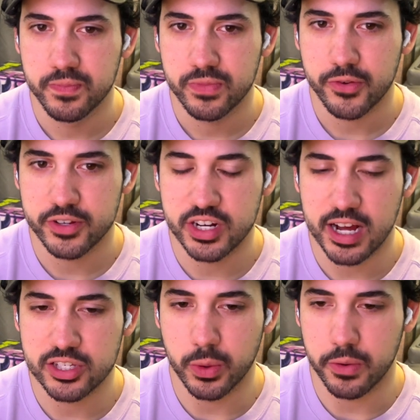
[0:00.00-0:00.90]
with
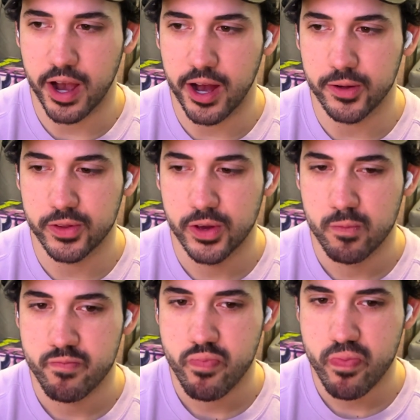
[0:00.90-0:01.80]
Chinatsu around,
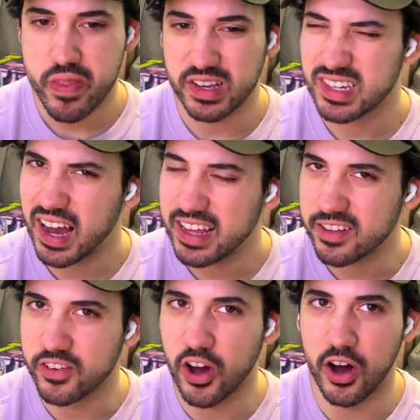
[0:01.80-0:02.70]
is kind
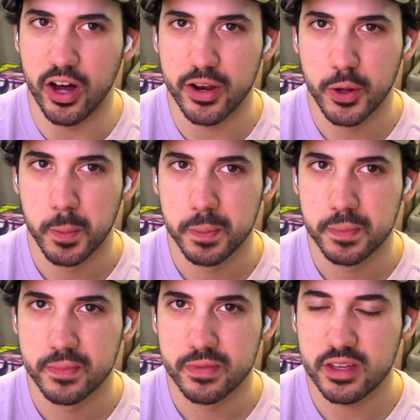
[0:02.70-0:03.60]
of gone.
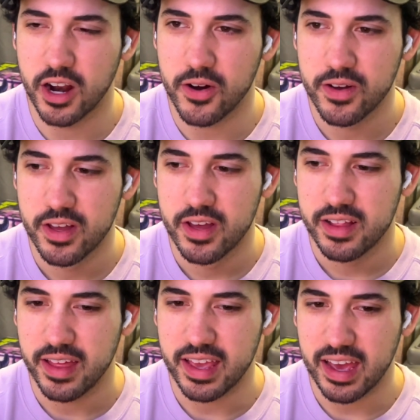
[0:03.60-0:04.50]
You know,
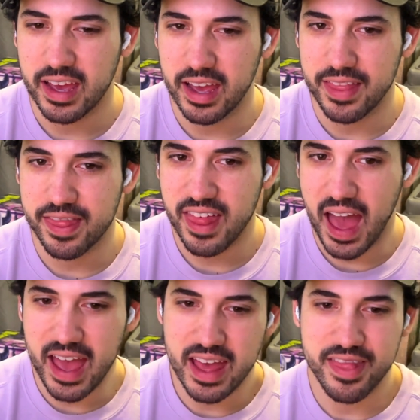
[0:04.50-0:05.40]
like
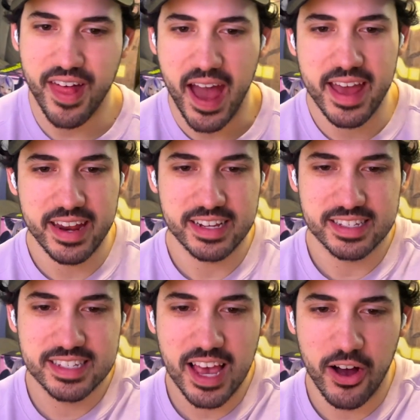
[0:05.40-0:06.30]
that in
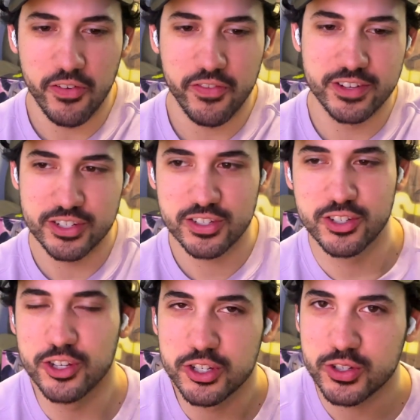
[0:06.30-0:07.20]
itself just
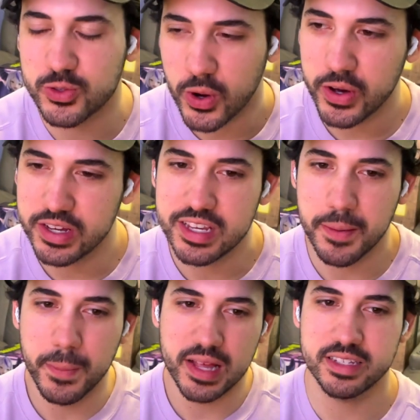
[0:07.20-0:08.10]
destroys
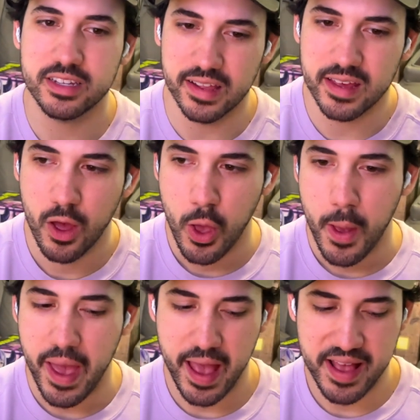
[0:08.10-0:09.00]
him mentally
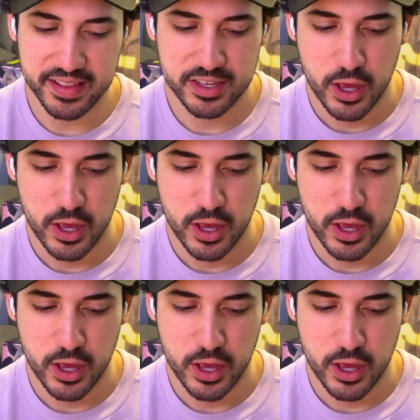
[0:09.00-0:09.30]
and